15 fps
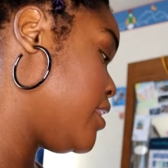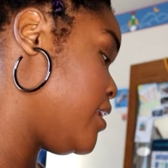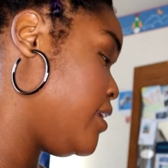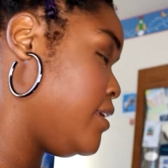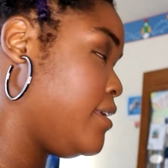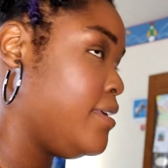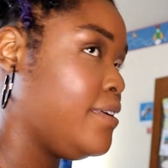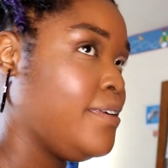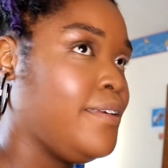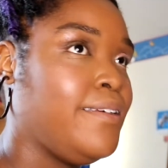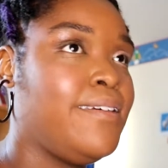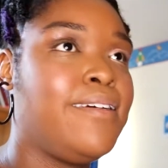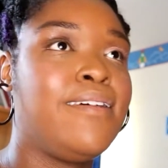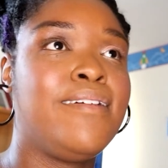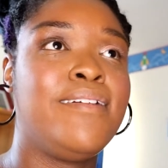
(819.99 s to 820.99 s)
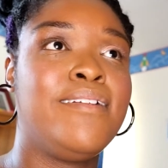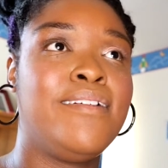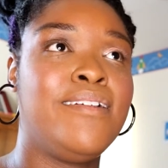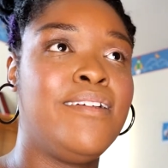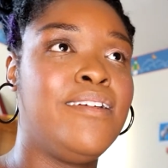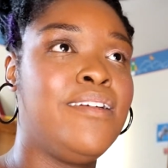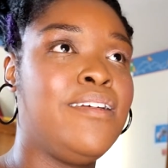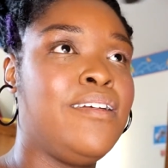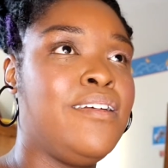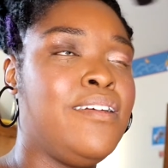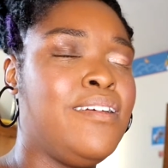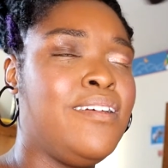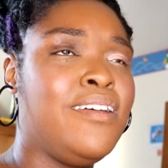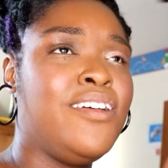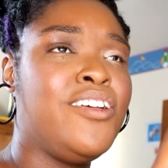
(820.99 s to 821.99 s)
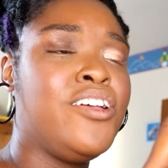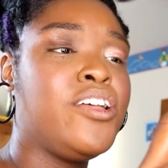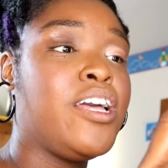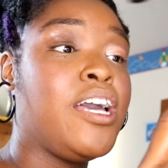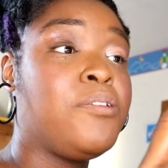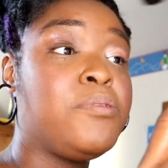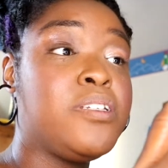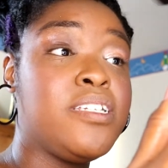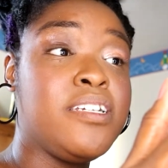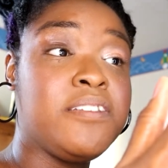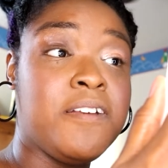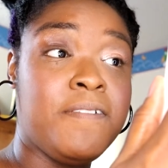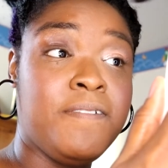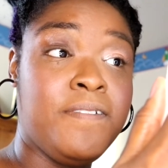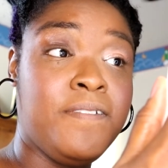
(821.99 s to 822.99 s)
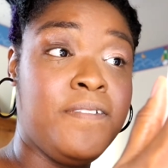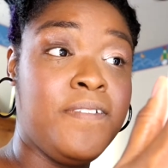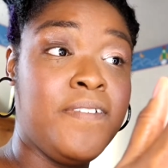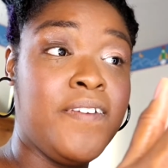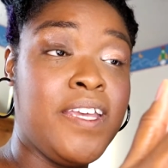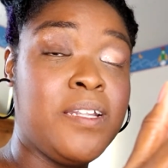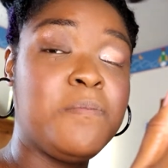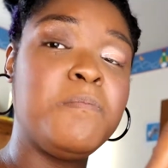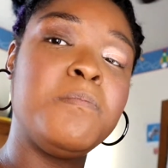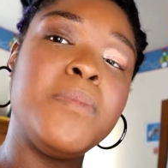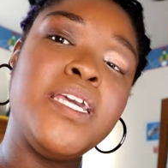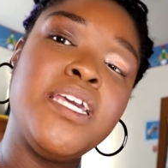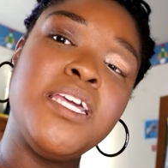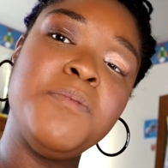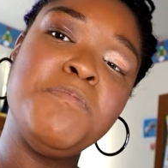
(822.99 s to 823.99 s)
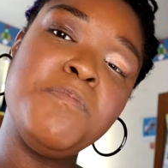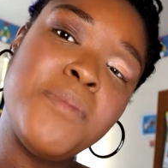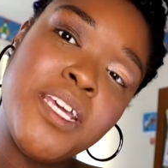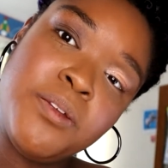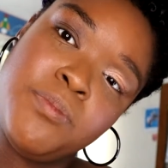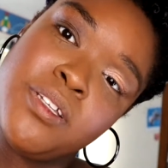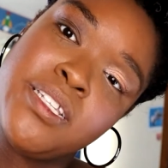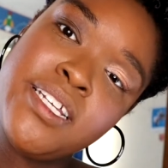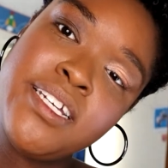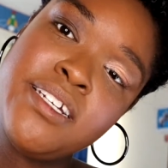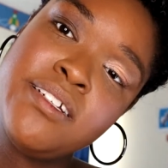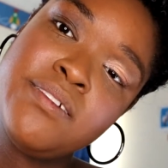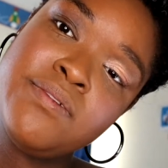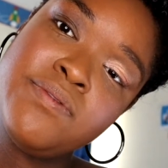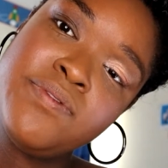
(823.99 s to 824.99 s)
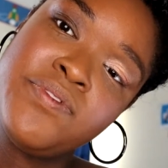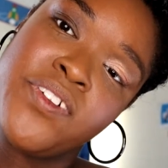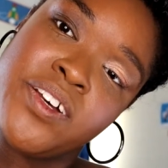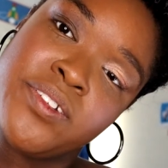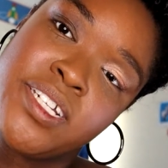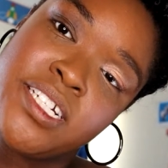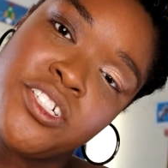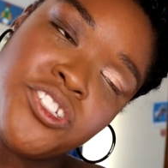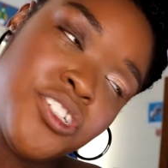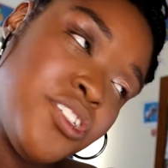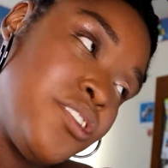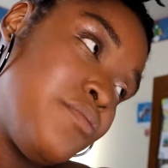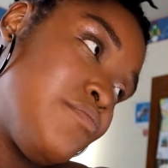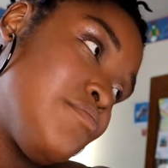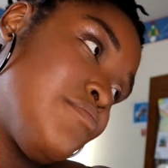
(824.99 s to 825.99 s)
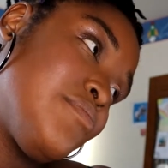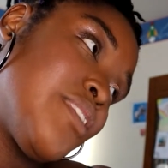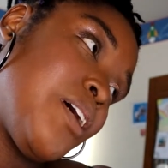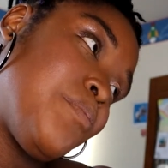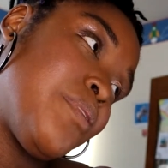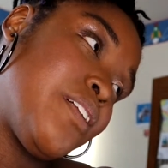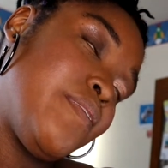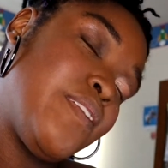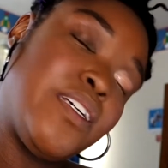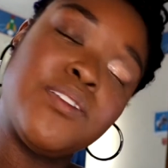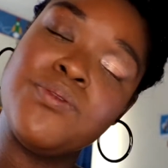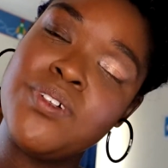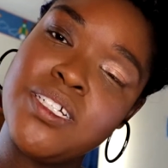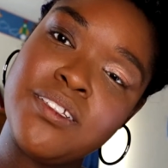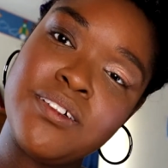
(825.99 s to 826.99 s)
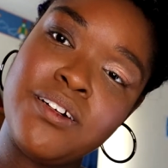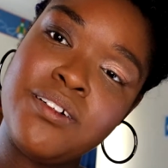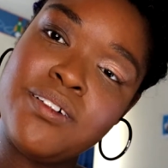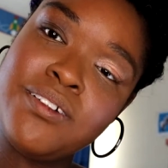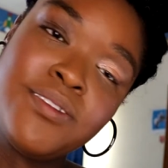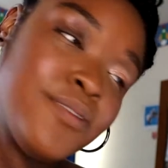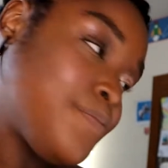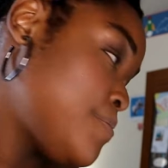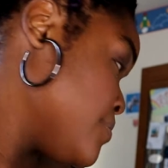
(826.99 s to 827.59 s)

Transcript: the I would say the Fit Me Maybelline foundation, I believe that's what it's called.